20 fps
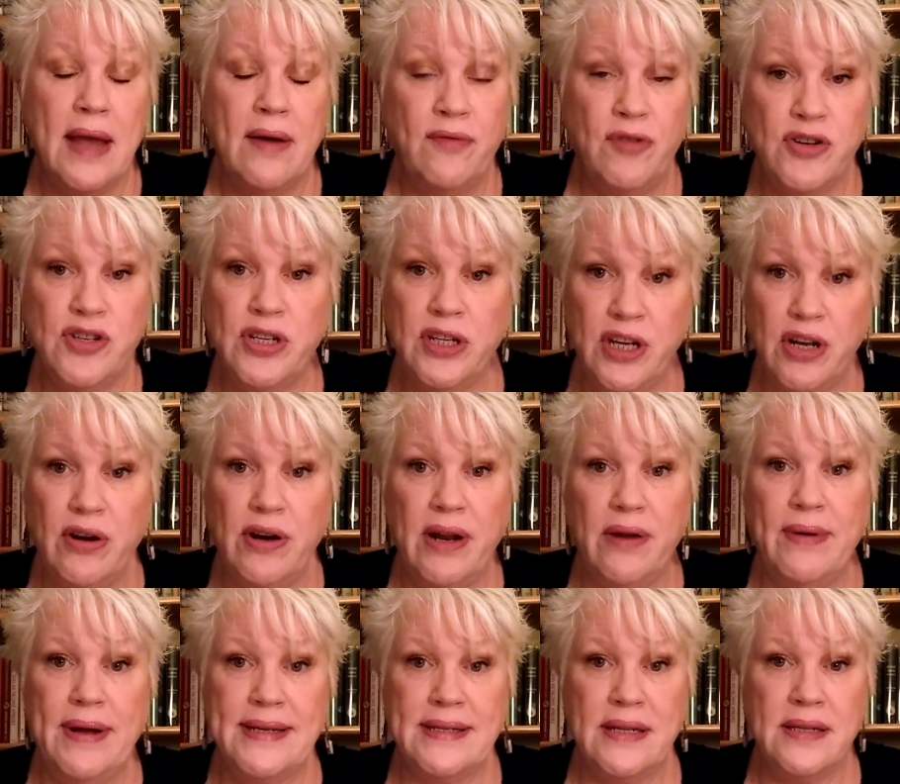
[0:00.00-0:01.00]
for
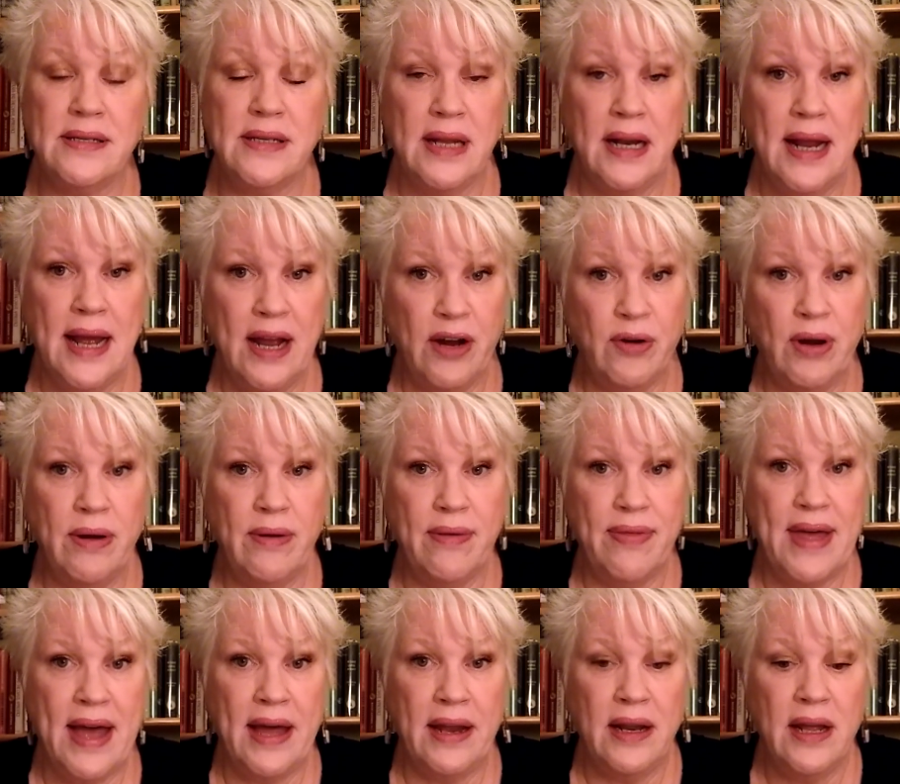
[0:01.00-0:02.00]
security reasons. And I agree
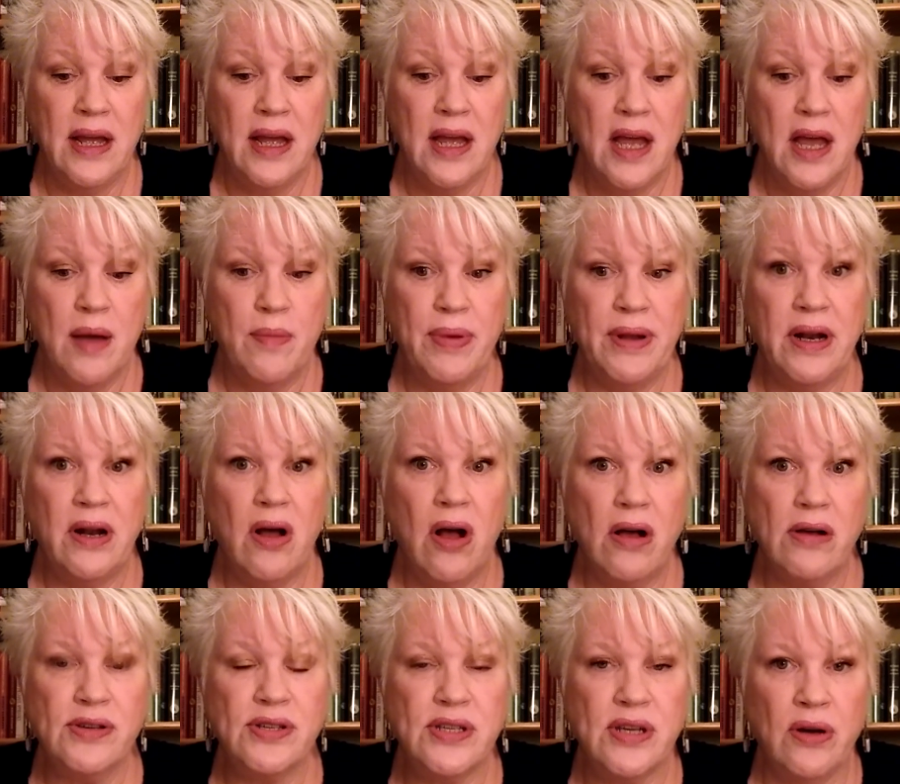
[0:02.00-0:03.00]
with that. But it
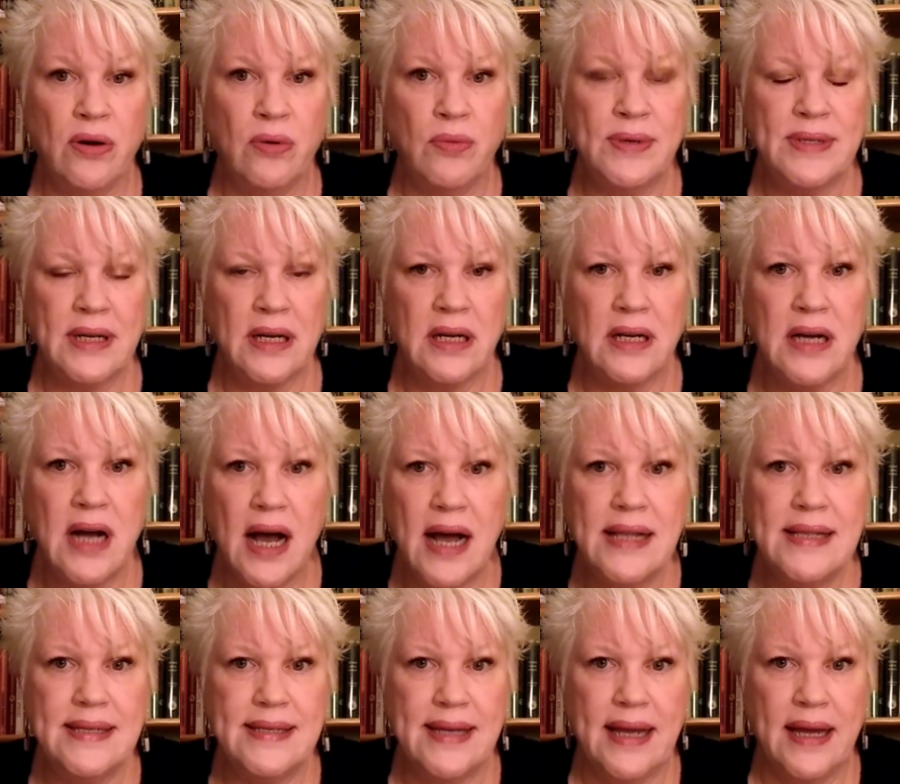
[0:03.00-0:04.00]
also was a
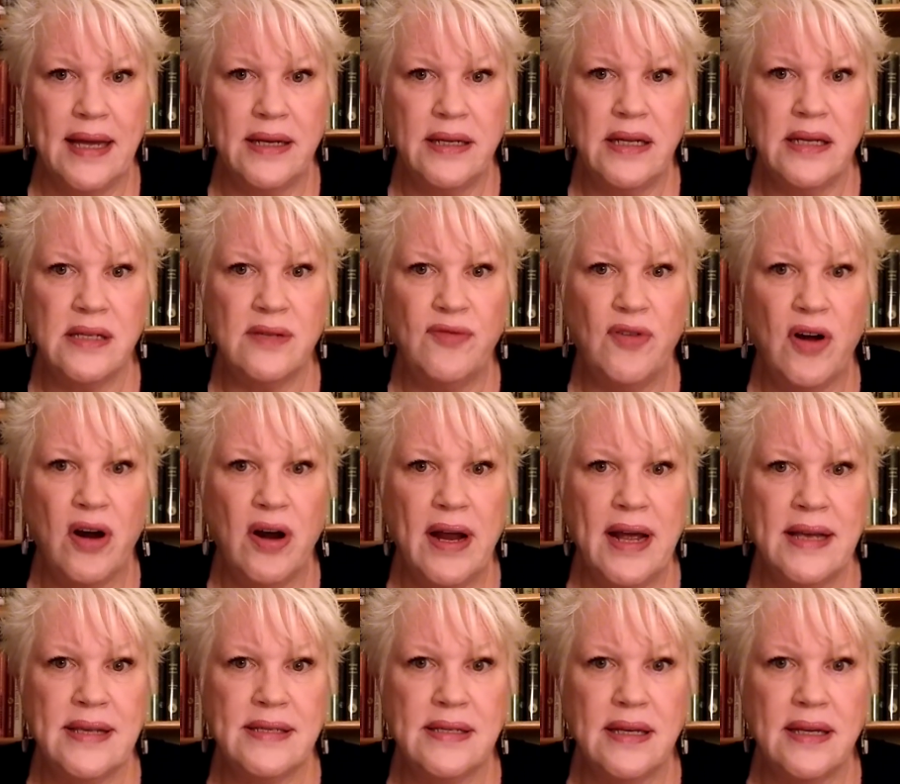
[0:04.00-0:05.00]
godsend as far
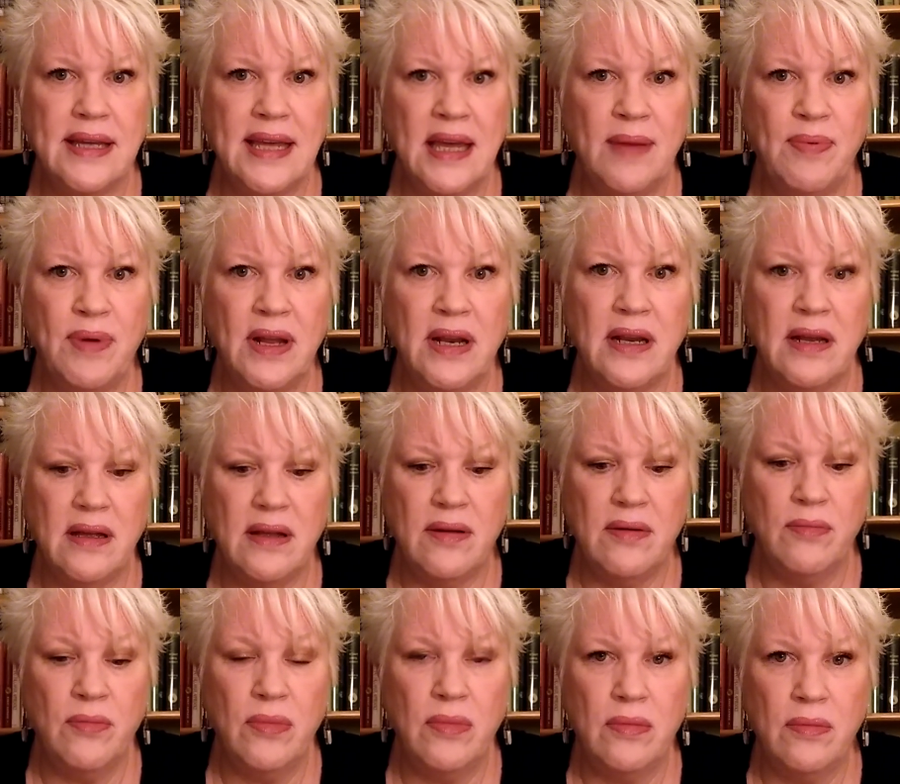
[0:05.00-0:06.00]
as keeping
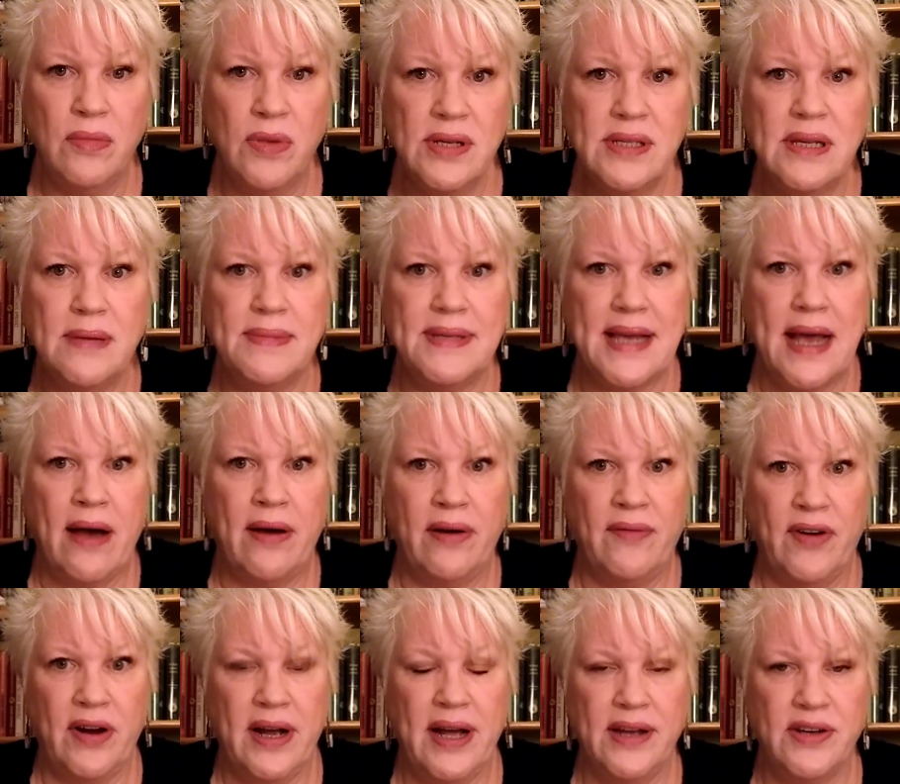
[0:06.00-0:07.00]
Muslims out
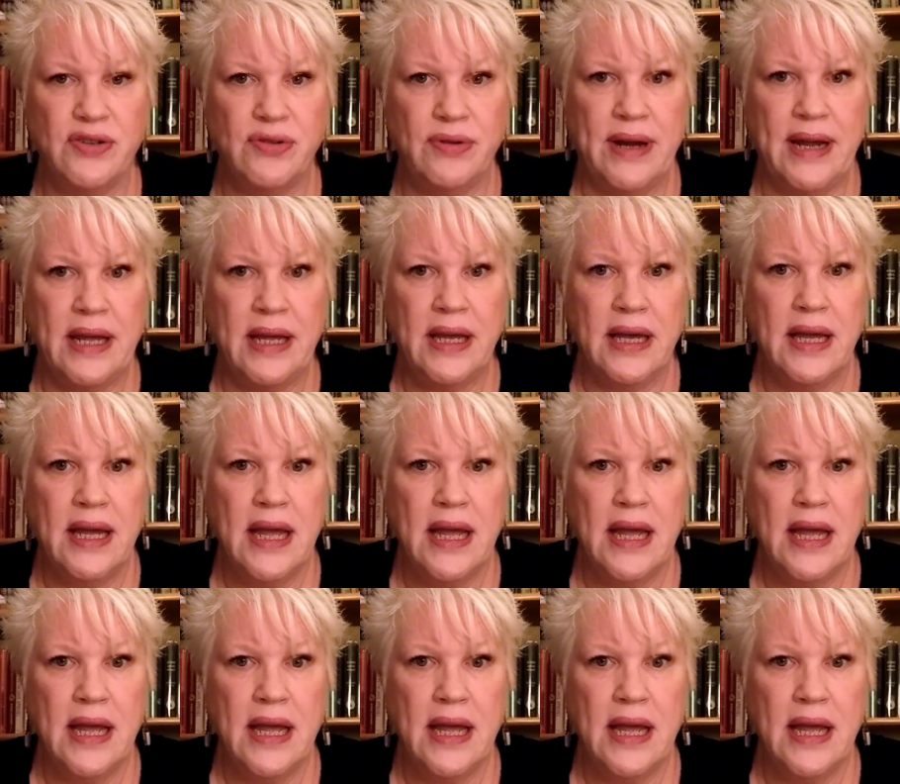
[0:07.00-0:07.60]
of our country.